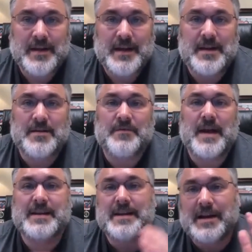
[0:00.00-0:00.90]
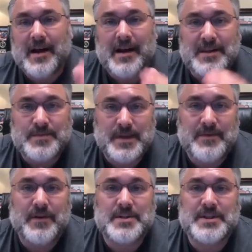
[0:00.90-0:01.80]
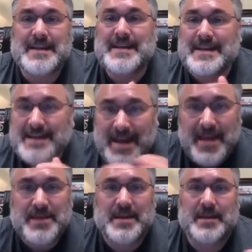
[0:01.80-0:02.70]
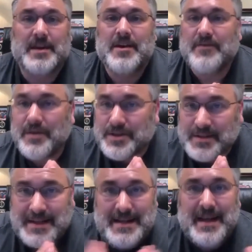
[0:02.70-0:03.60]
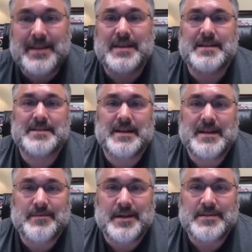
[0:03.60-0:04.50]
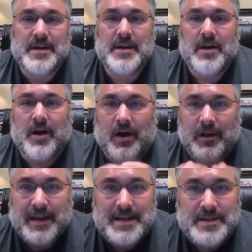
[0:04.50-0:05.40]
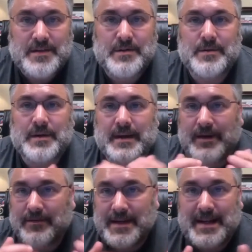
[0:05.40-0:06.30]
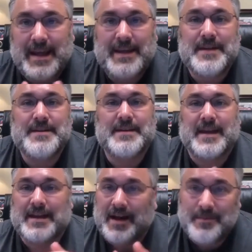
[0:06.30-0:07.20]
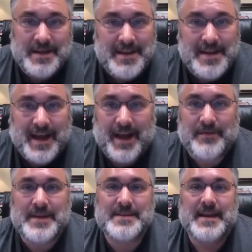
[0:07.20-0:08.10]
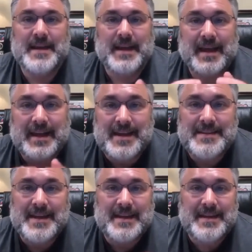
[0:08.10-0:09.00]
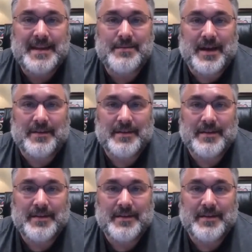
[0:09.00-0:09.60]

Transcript: And in fact, it costs me virtually nothing to send emails. All I do every day is I come into the office and I send an email.